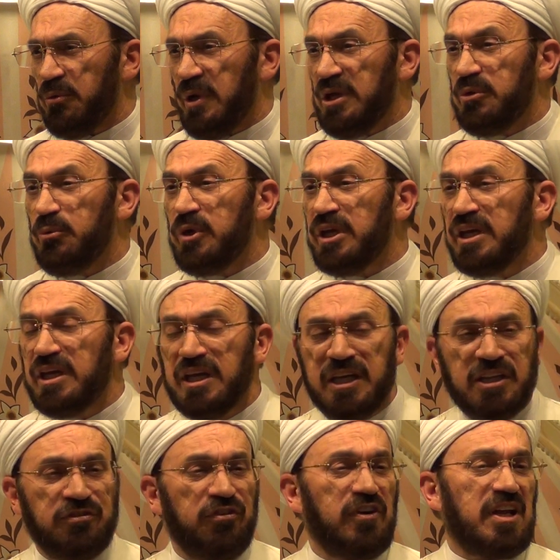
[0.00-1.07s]
when we
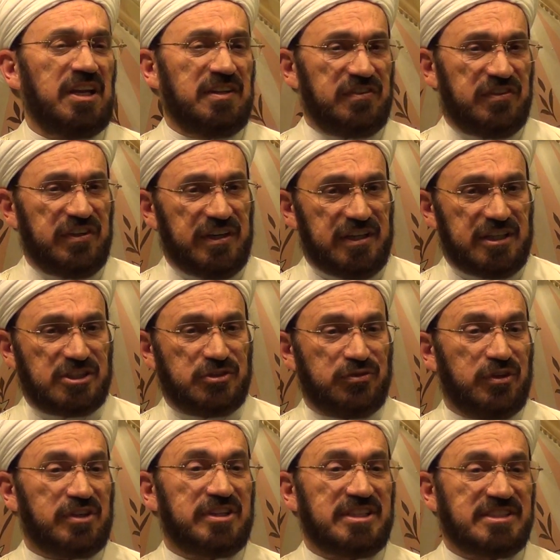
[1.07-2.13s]
need volunteers
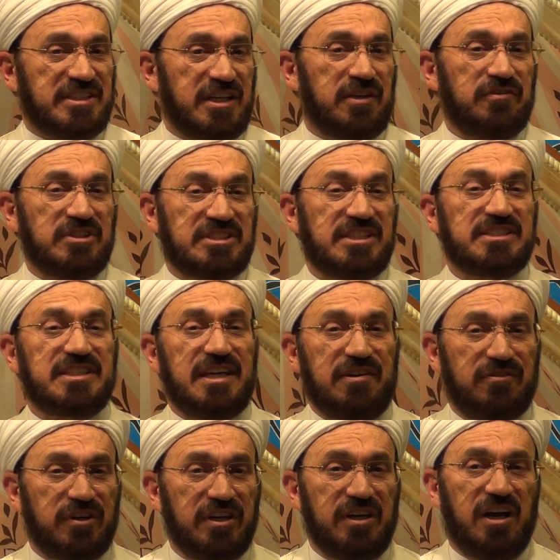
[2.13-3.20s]
for the services
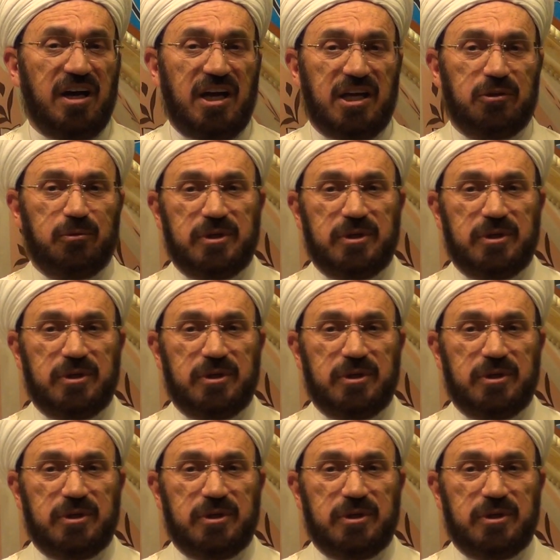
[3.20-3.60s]
every night,